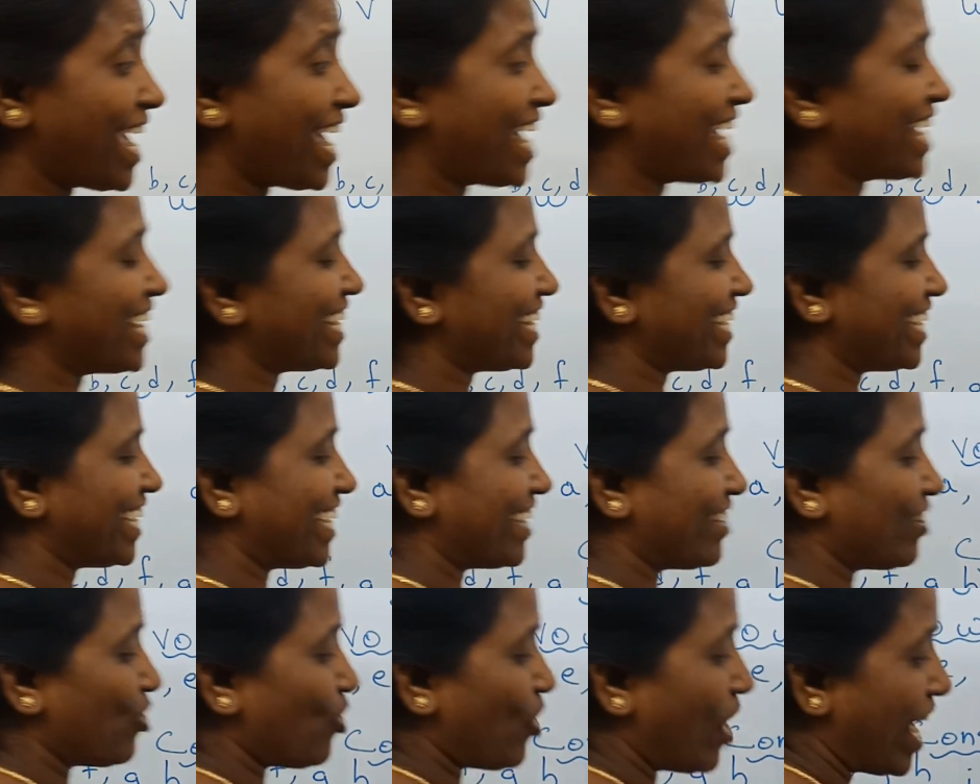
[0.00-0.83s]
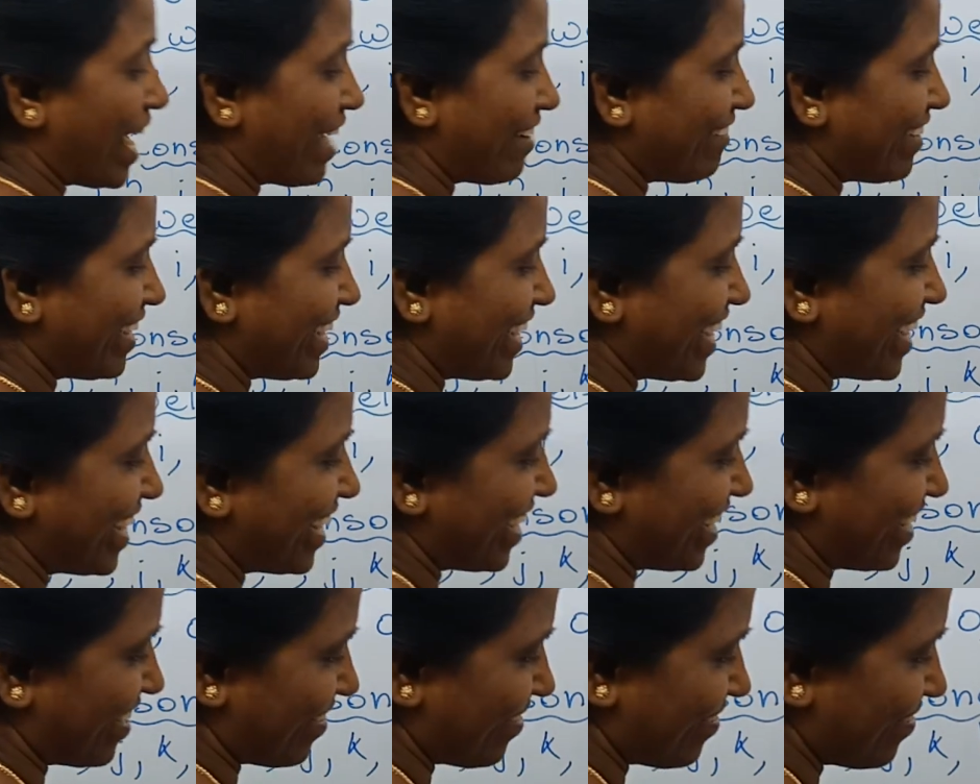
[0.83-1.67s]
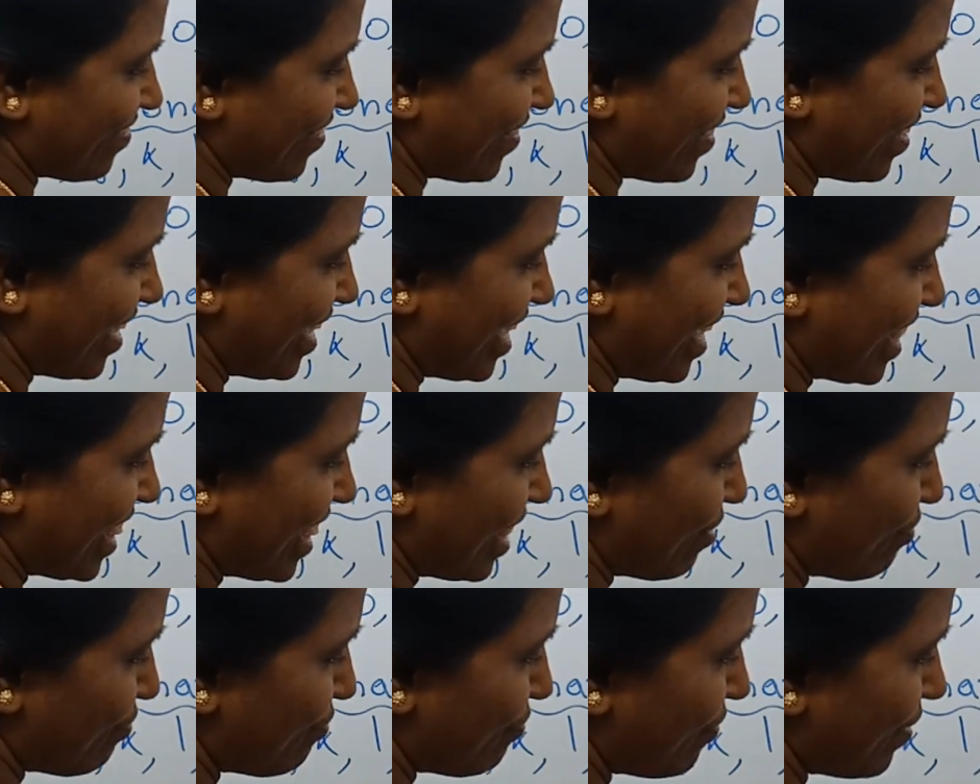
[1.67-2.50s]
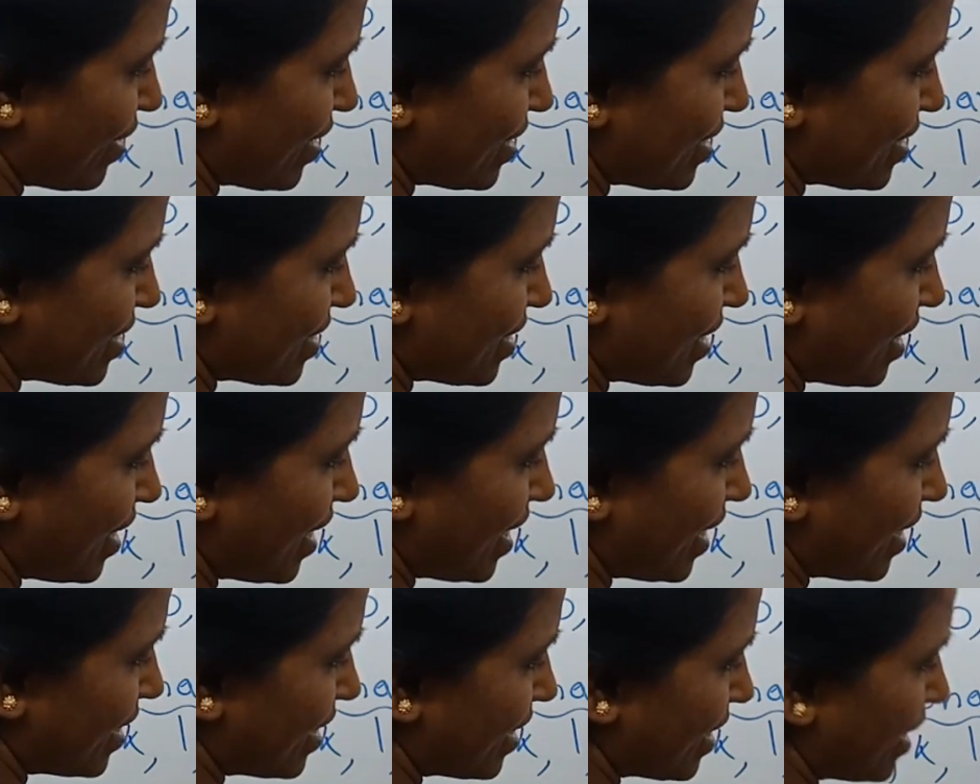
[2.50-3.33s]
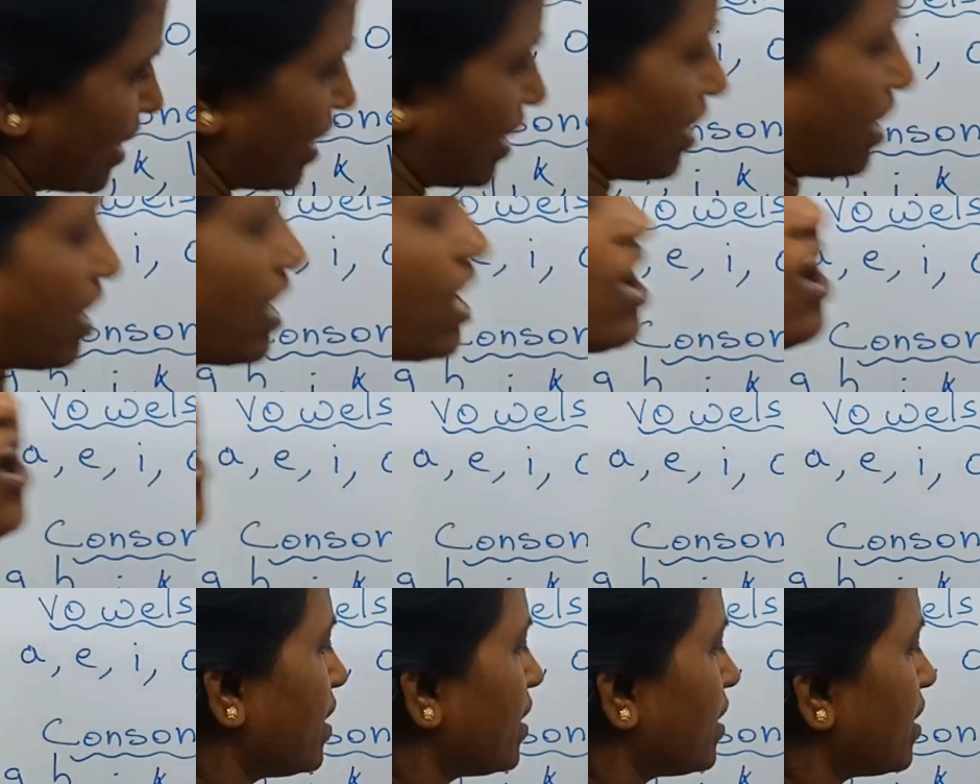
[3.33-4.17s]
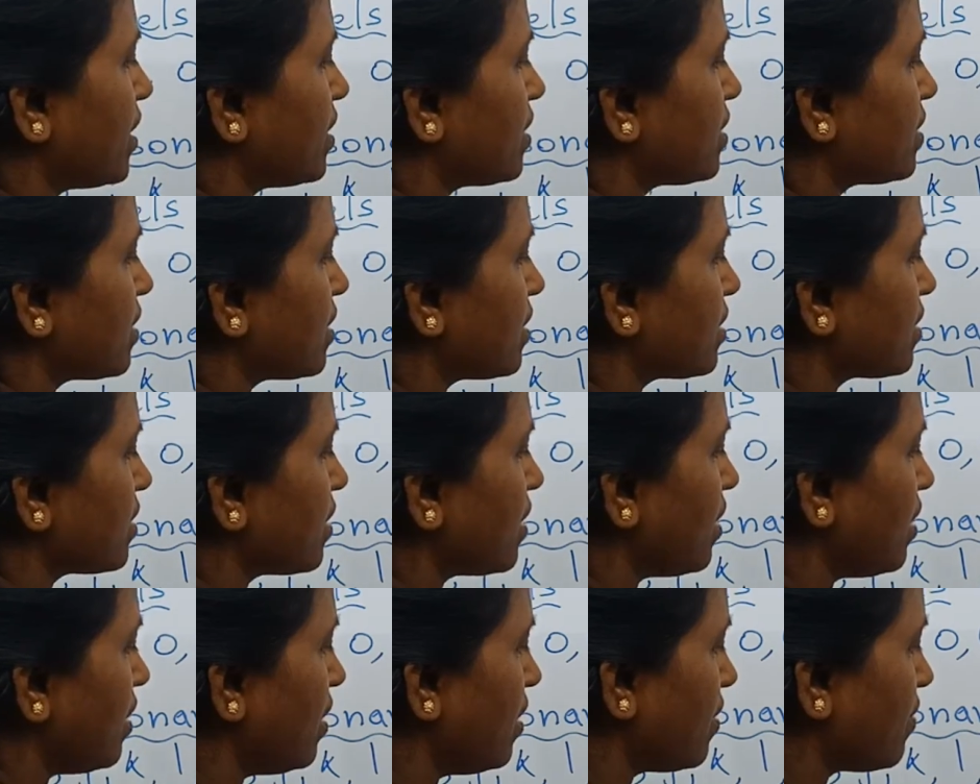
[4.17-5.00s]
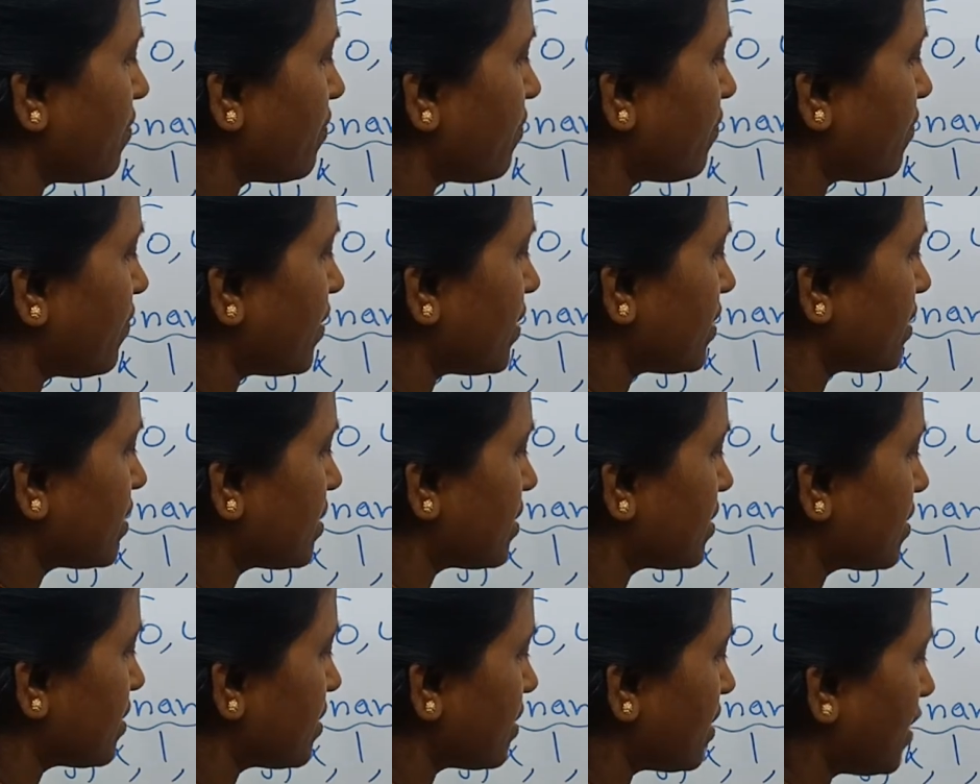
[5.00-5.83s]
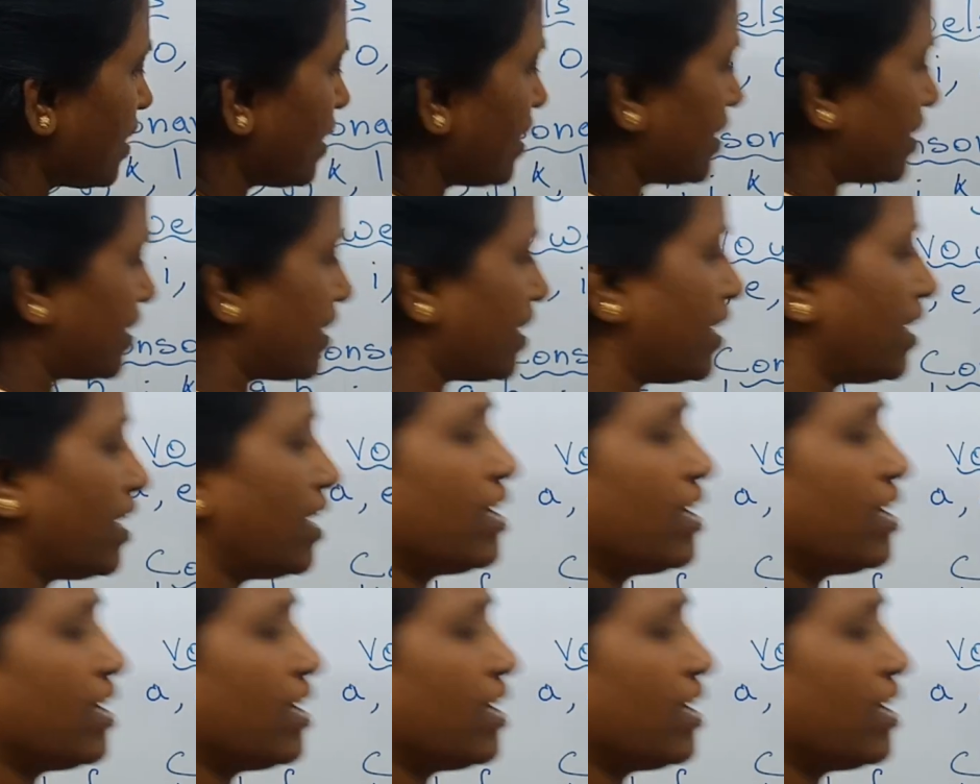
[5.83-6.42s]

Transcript: And here you have an error. The first letter. This is a first letter.